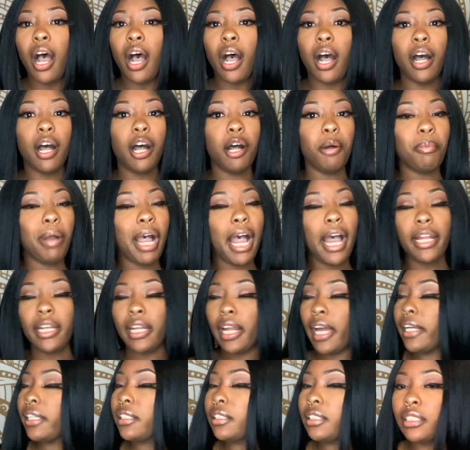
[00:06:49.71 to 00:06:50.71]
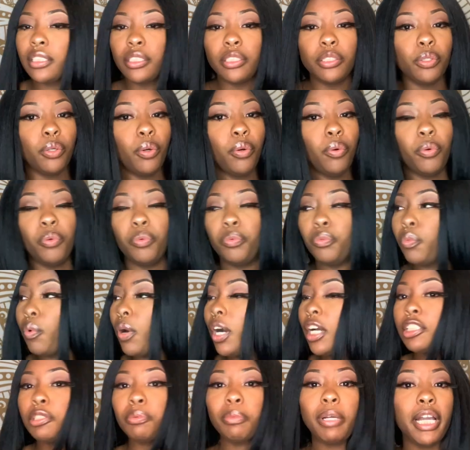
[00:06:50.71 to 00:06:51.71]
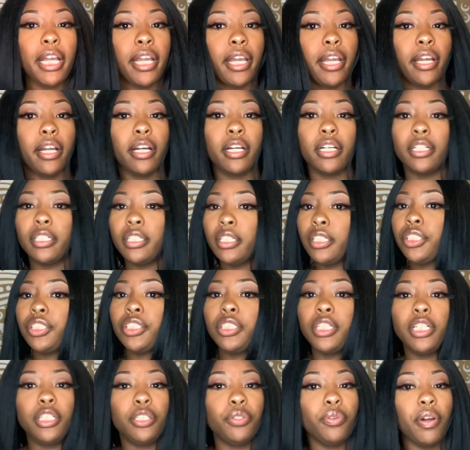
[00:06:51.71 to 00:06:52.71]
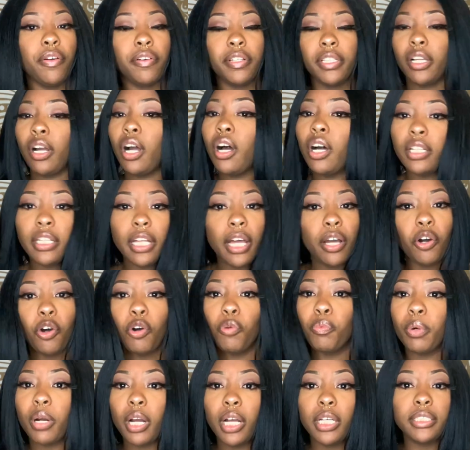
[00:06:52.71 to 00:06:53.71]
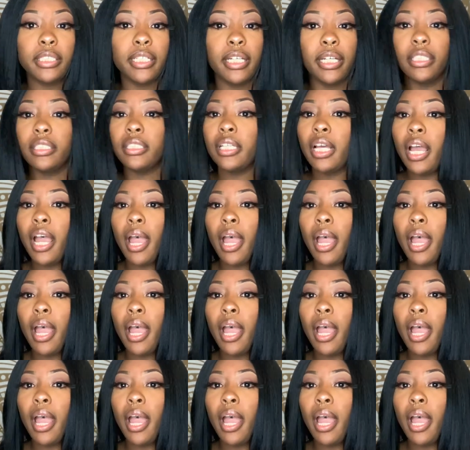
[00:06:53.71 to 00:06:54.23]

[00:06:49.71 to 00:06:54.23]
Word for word: Um, I like to wash my hair, condition it, do everything, all that whole process,